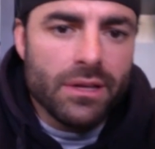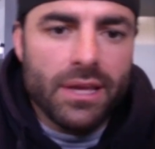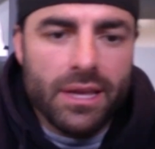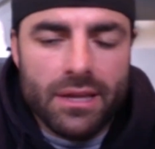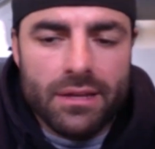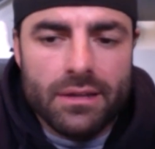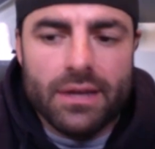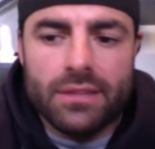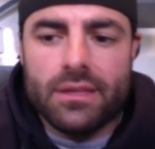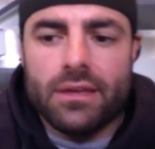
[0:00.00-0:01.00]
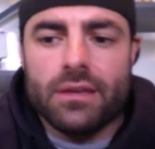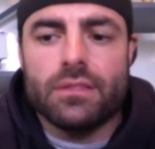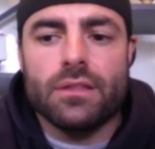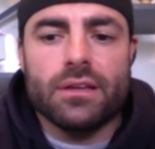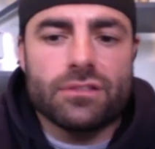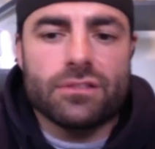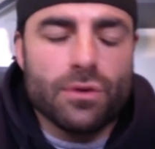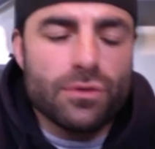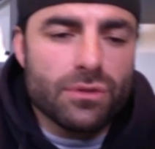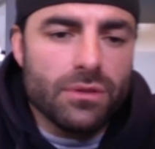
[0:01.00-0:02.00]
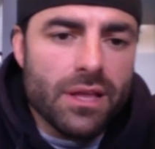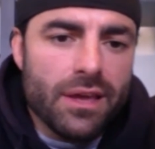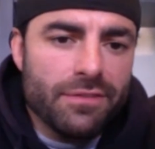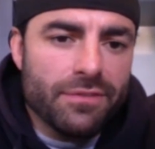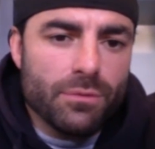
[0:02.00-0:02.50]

And I think that social life